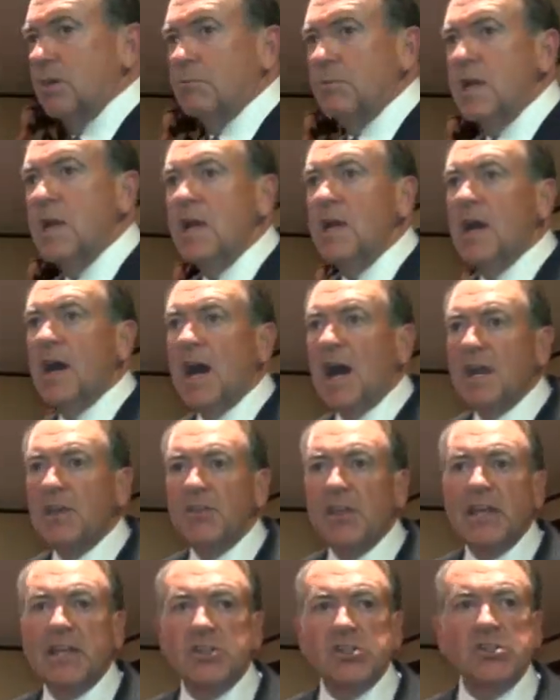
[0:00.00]
them? I
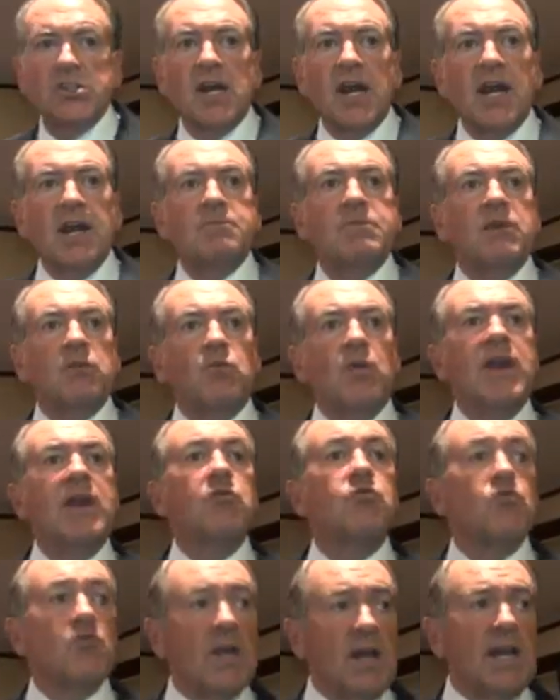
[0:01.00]
think it's time that we
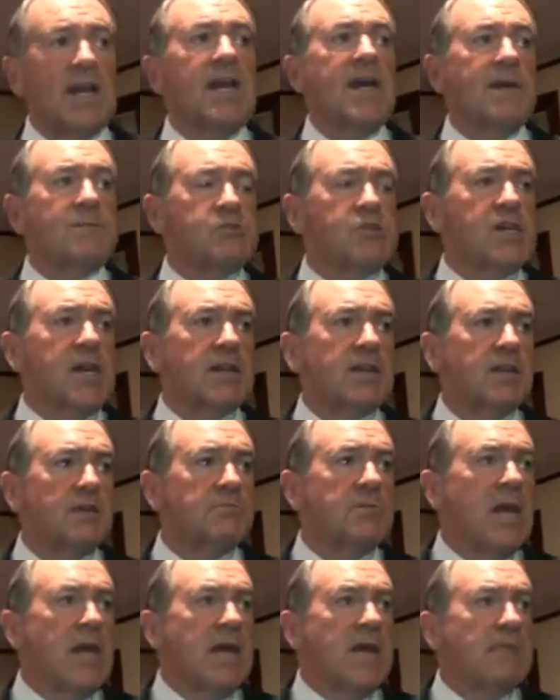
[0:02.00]
really upset
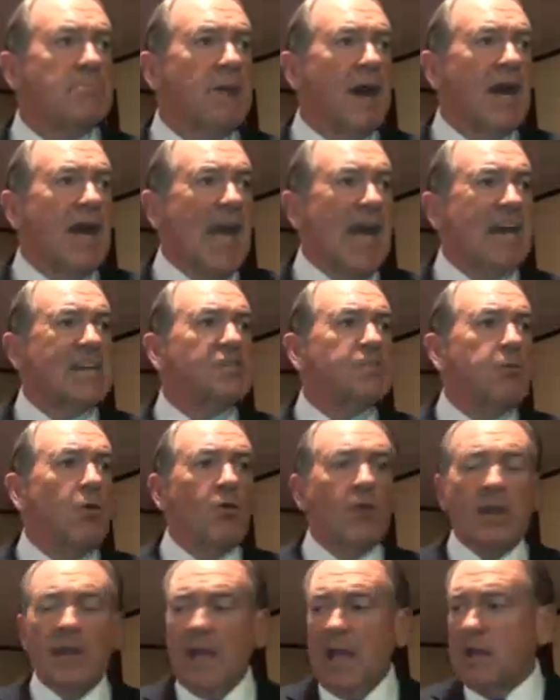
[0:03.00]
them by
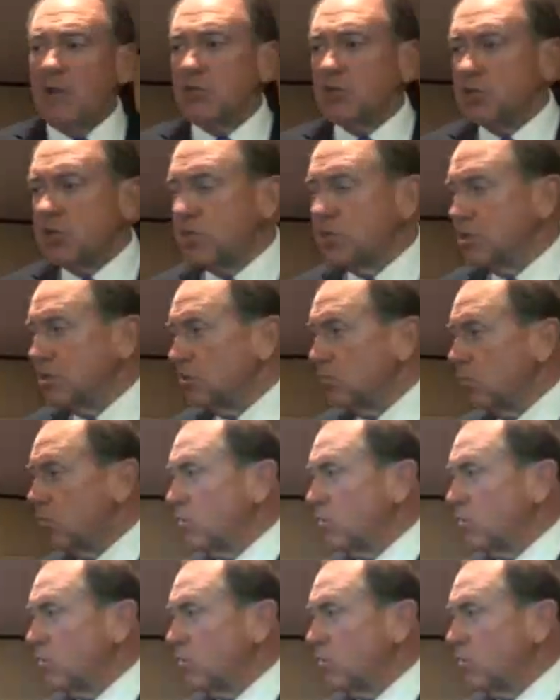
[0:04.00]
exporting energy to the